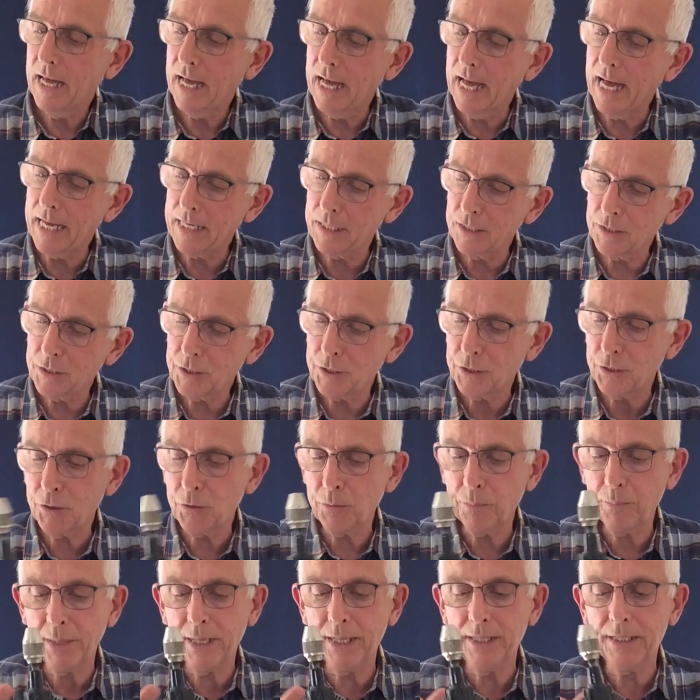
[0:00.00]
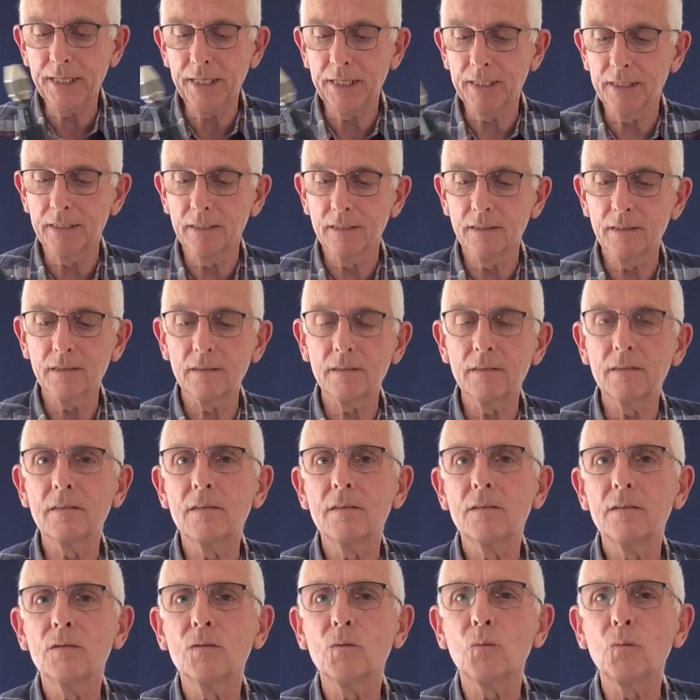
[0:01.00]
and 2 pinions,